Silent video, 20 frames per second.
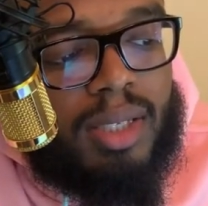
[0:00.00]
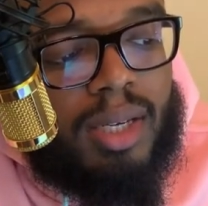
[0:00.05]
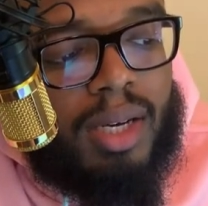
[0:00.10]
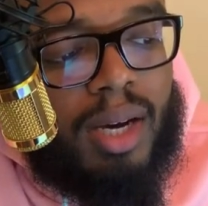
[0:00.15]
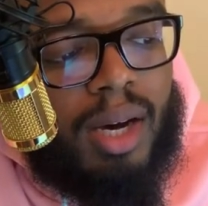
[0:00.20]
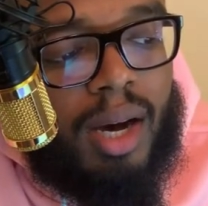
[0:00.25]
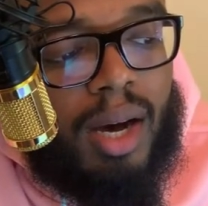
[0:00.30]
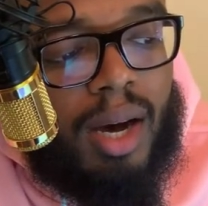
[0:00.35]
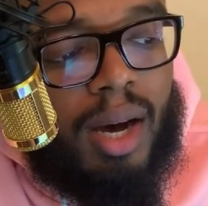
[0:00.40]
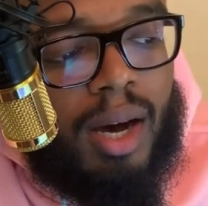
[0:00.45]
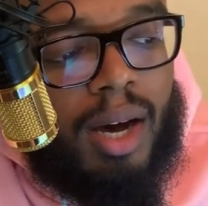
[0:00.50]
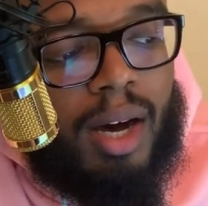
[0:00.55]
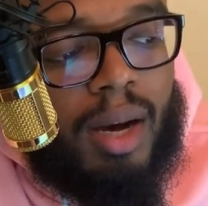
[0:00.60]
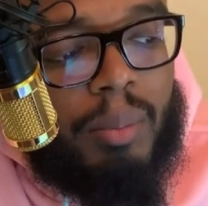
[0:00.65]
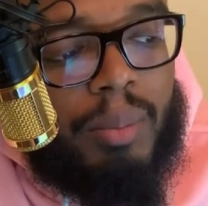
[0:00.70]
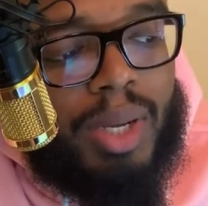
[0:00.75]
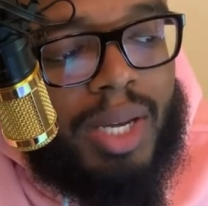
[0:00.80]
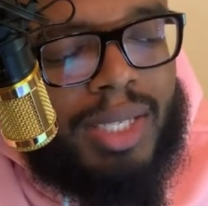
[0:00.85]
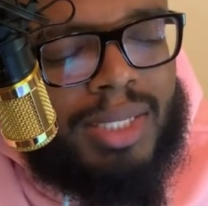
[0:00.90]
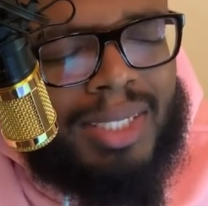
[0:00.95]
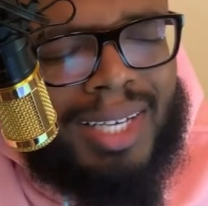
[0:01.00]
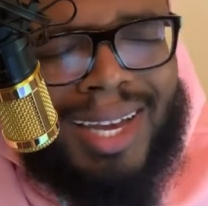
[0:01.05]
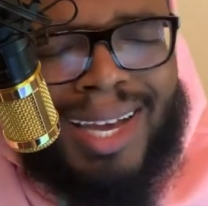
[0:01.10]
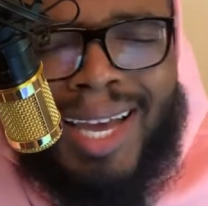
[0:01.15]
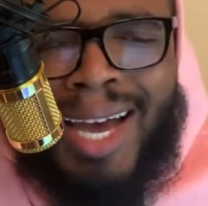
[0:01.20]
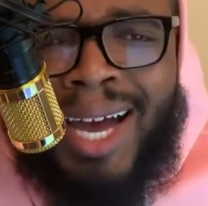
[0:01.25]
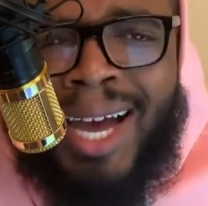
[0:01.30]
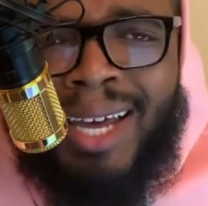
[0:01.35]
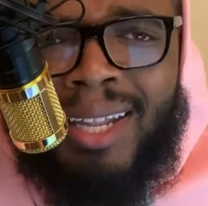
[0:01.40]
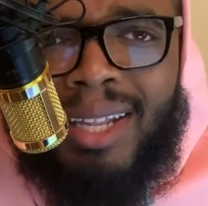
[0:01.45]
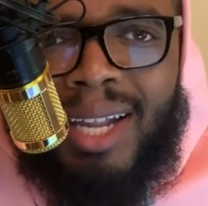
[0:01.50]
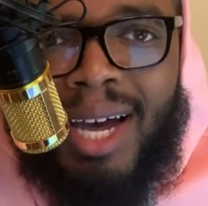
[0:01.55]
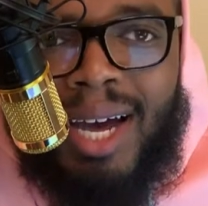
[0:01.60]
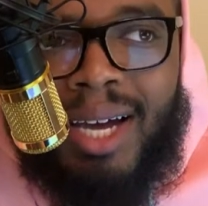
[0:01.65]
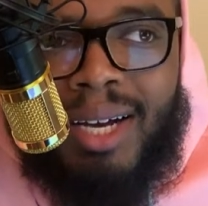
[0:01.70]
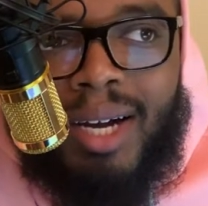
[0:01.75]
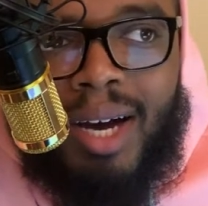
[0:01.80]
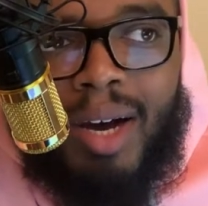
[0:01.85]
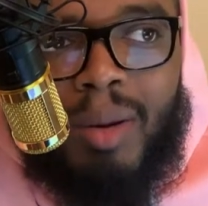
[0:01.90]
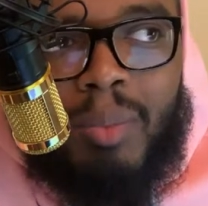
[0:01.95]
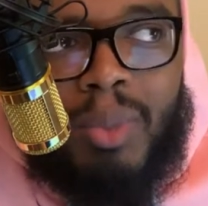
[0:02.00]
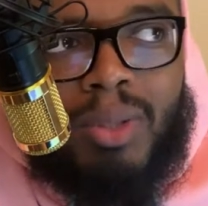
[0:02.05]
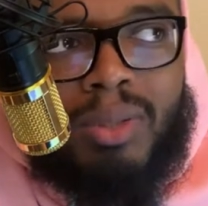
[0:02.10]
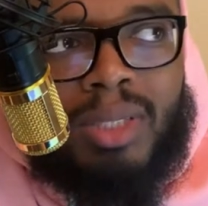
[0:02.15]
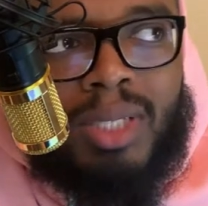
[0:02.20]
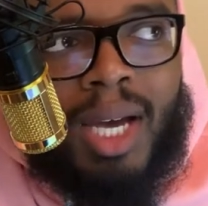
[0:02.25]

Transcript: as a guideline almost.